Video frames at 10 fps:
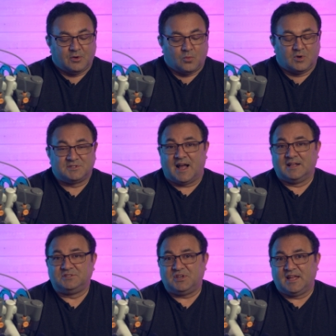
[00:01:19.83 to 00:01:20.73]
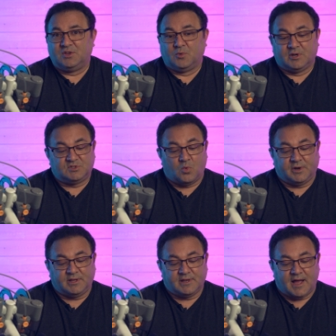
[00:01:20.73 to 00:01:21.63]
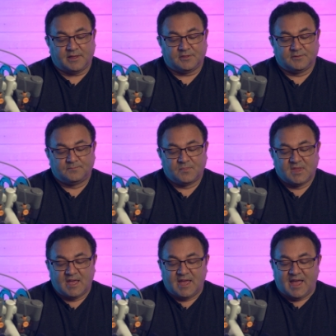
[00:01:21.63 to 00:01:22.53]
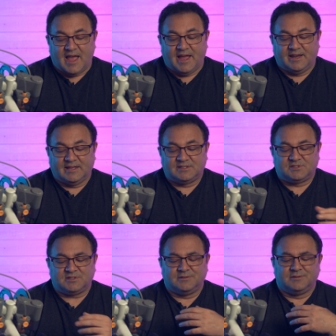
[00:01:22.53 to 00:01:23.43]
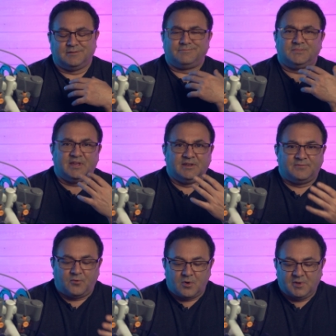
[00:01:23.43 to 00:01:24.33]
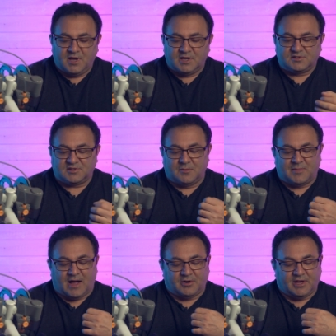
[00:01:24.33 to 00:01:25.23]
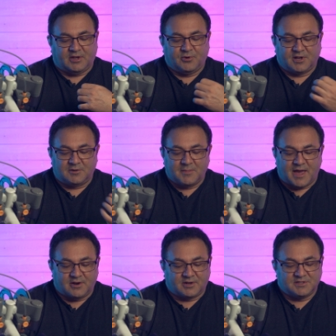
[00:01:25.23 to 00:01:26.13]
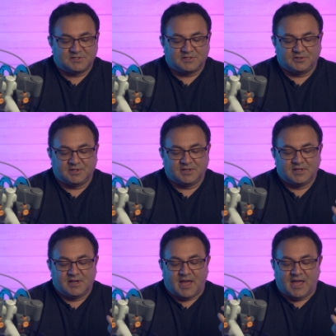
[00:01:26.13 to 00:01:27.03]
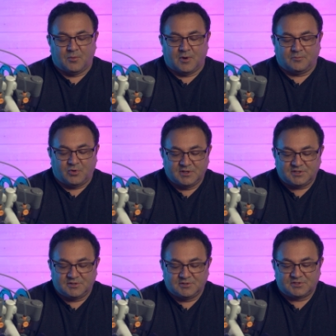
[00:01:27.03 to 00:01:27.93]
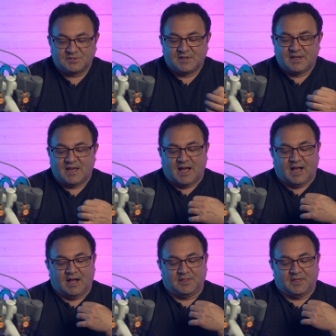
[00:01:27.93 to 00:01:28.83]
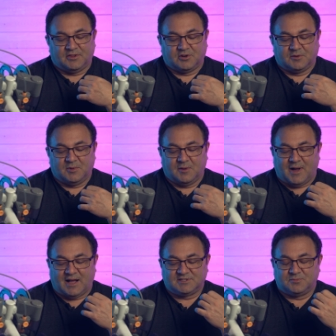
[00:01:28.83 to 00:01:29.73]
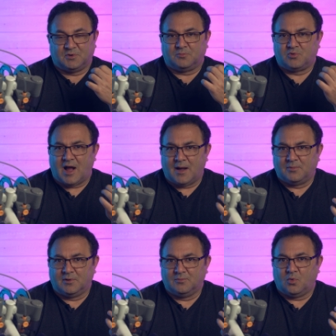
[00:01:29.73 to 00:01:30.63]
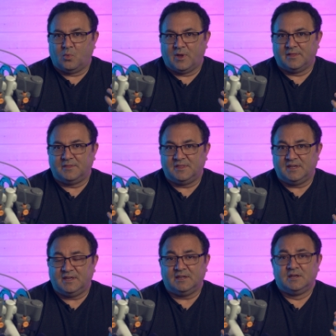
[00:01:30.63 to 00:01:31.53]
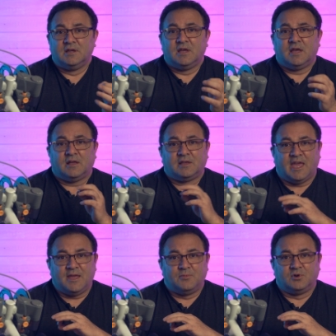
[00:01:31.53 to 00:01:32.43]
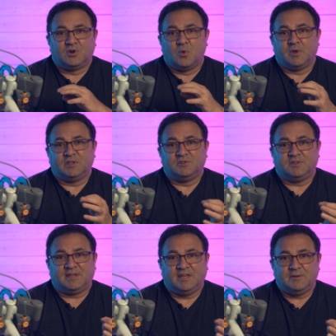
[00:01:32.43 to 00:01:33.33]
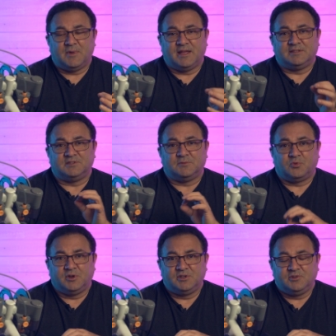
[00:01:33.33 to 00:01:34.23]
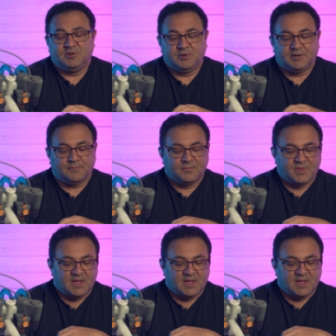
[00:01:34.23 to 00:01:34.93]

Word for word: was on January 29th. And it's informing us about a critical matter concerning A1 printers, that there could be a possible problem with the cable going to the heat bed to the printer unit.